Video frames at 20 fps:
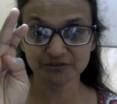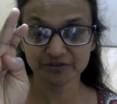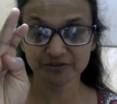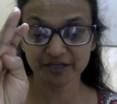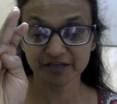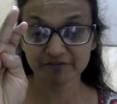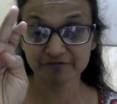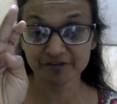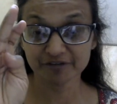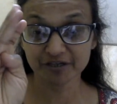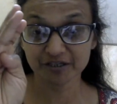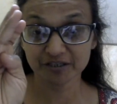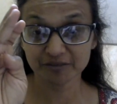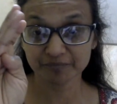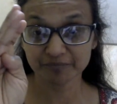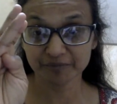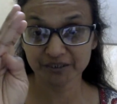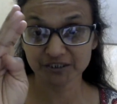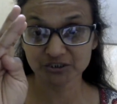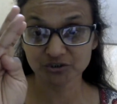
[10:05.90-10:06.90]
ring finger
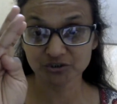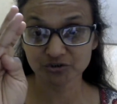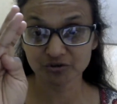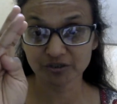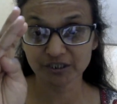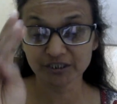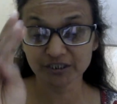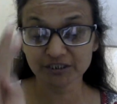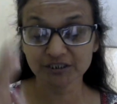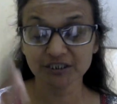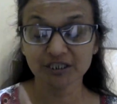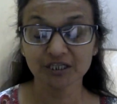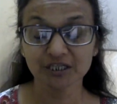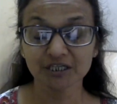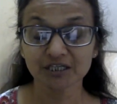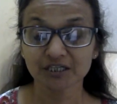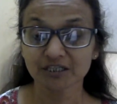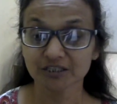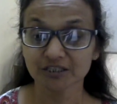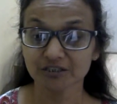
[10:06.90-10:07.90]
base joint,
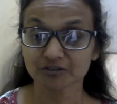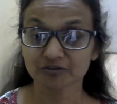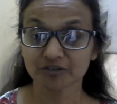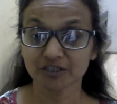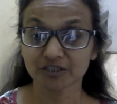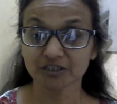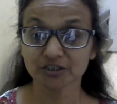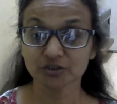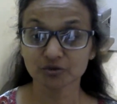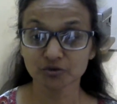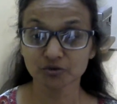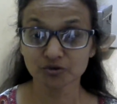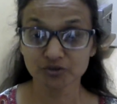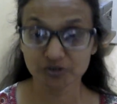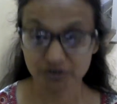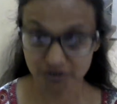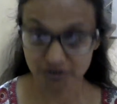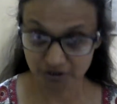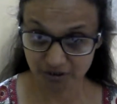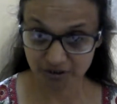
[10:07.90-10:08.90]
you can
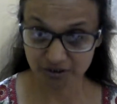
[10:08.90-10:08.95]
use,